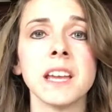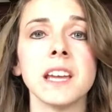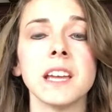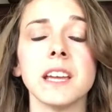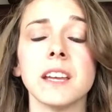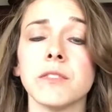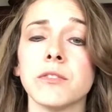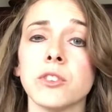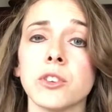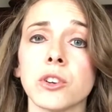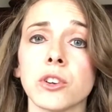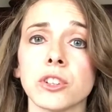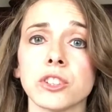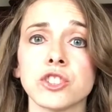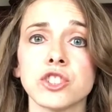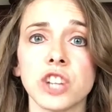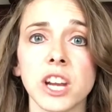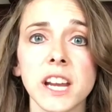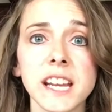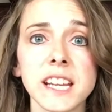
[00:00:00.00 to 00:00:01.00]
If you're
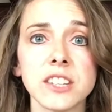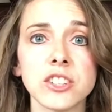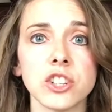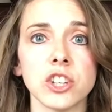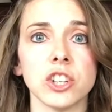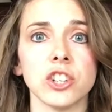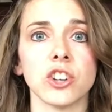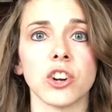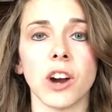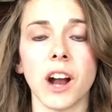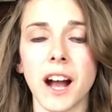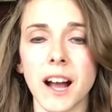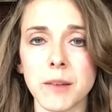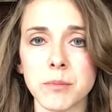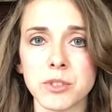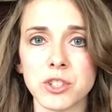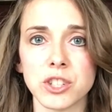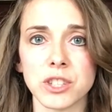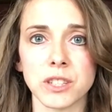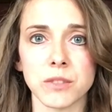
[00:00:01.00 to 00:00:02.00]
changing your
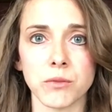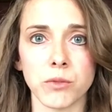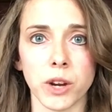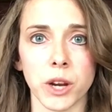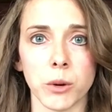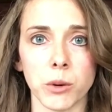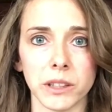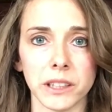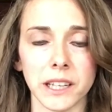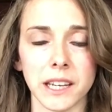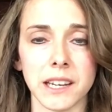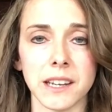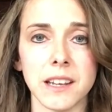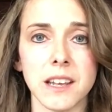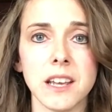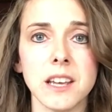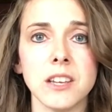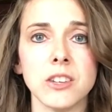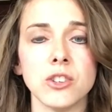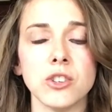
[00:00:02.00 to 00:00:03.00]
options frequently,
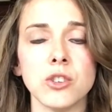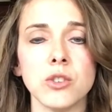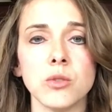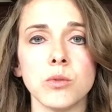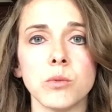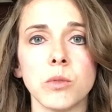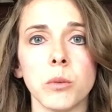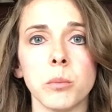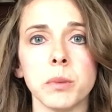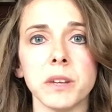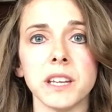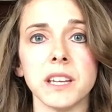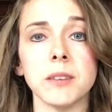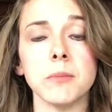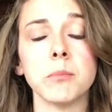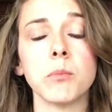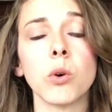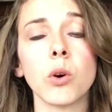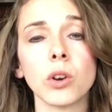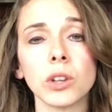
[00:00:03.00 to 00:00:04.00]
you will be
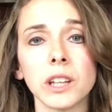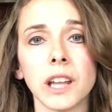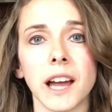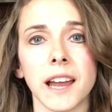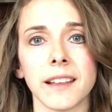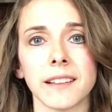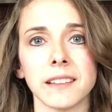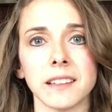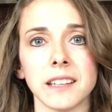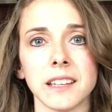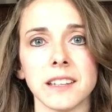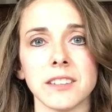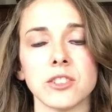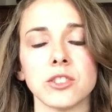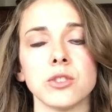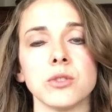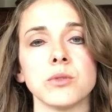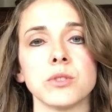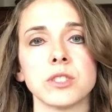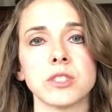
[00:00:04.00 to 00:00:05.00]
more likely
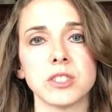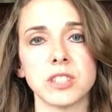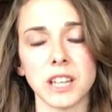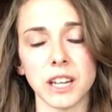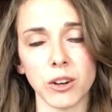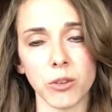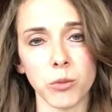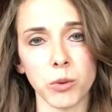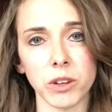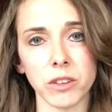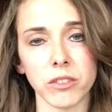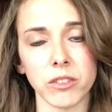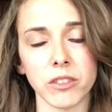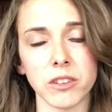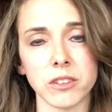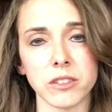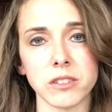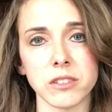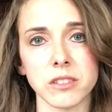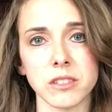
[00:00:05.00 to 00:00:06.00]
to stick with
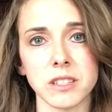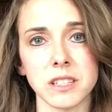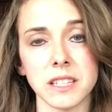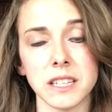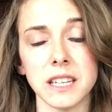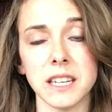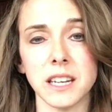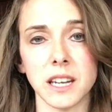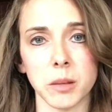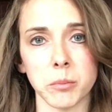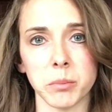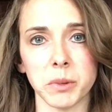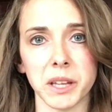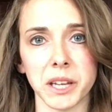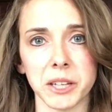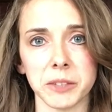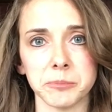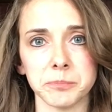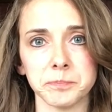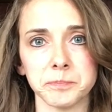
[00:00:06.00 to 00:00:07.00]
this eating
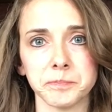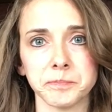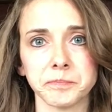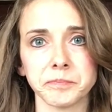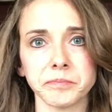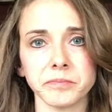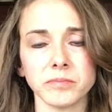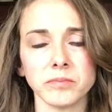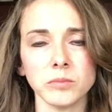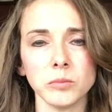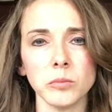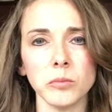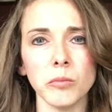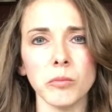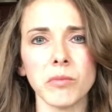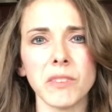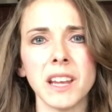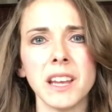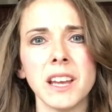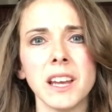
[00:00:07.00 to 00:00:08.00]
plan.
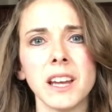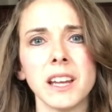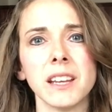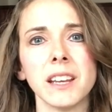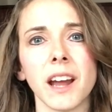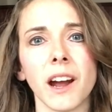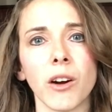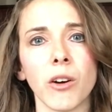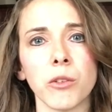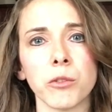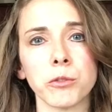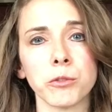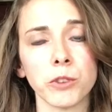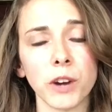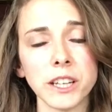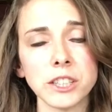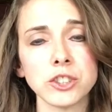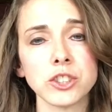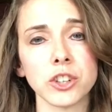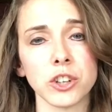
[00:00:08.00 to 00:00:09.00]
Now,
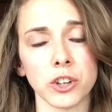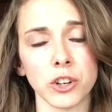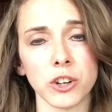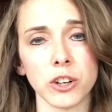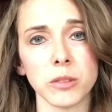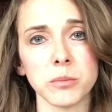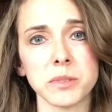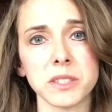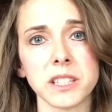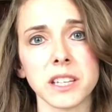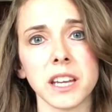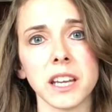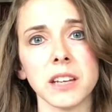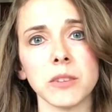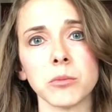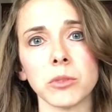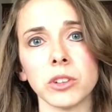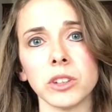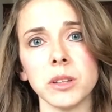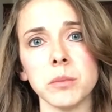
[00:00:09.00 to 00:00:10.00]
fresh herbs can
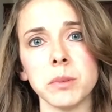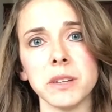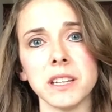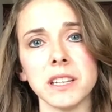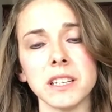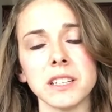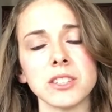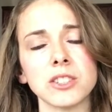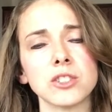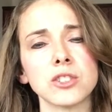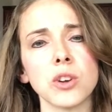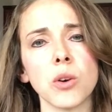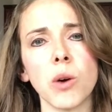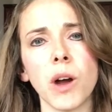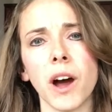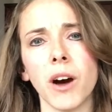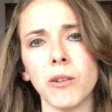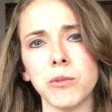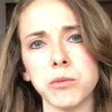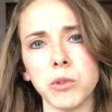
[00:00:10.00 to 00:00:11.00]
really be so
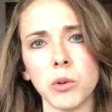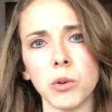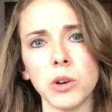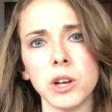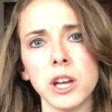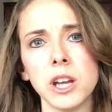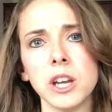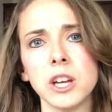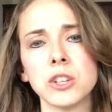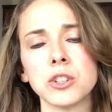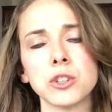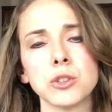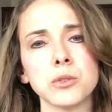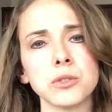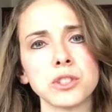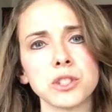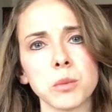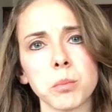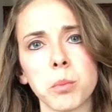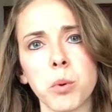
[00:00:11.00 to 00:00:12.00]
helpful to
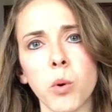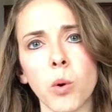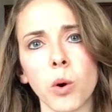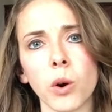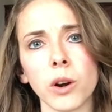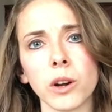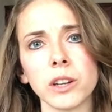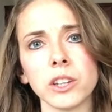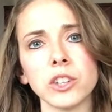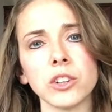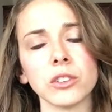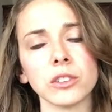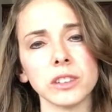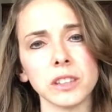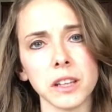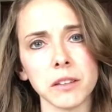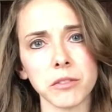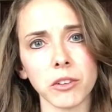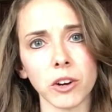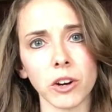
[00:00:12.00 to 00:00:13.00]
support your
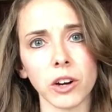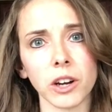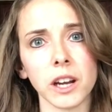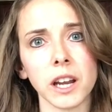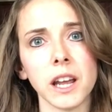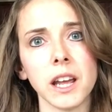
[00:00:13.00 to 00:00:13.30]
liver